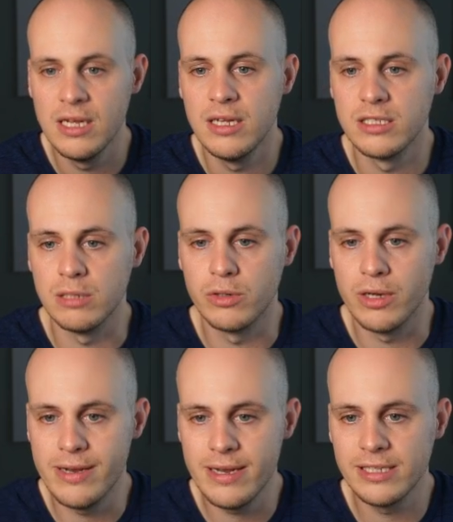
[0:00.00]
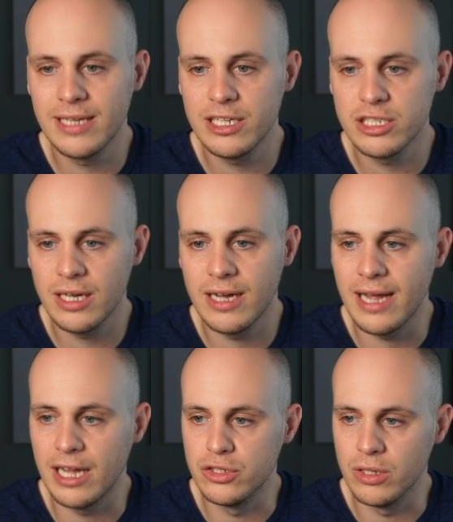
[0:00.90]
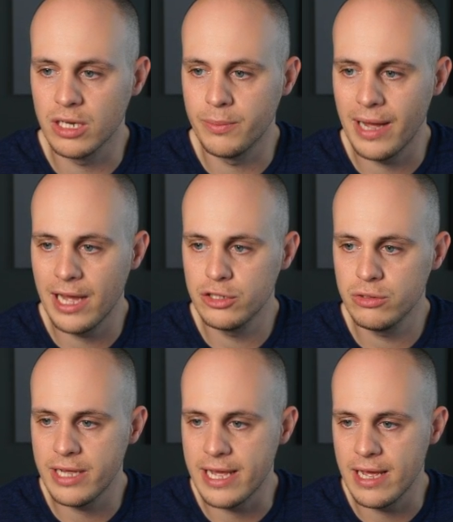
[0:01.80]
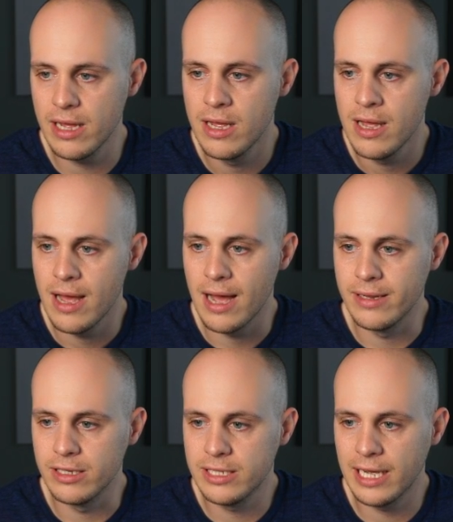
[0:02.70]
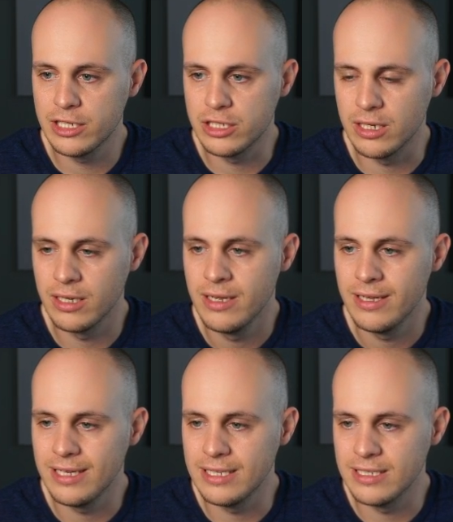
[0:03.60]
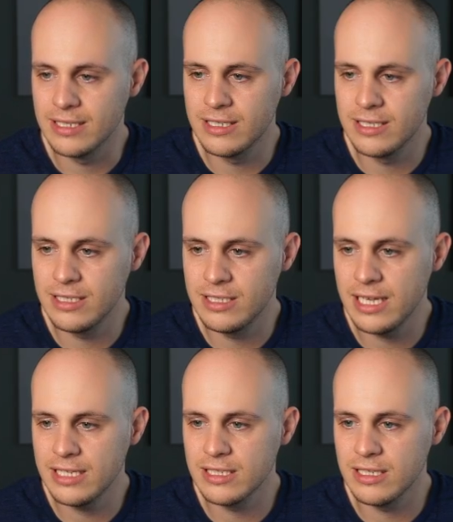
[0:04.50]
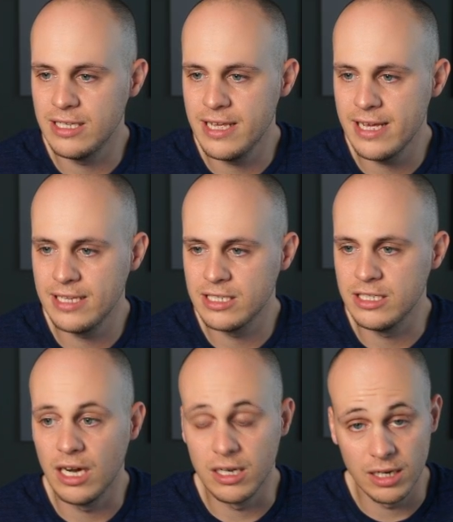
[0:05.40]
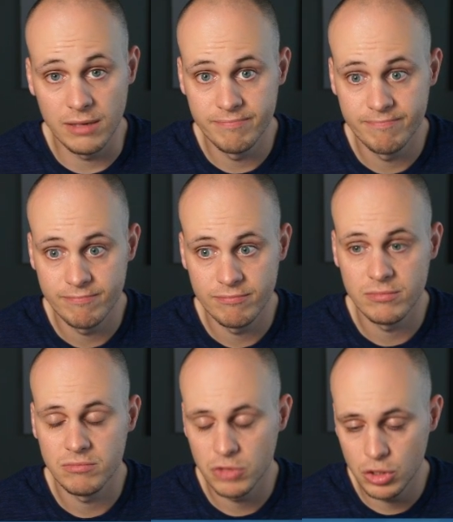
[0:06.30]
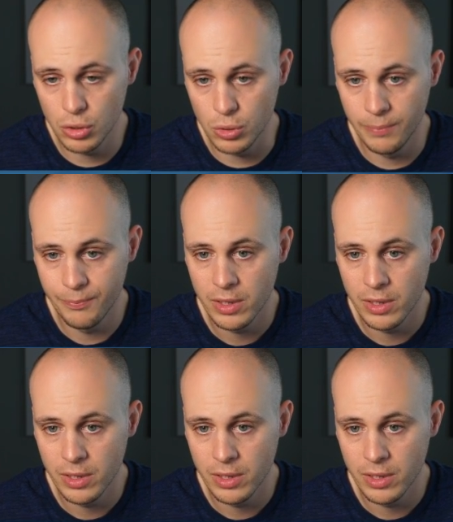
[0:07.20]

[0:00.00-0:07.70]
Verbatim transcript: So we've got Natasha and Andrew. I'm going to put Andrew here, and Natasha is six years younger. Cool.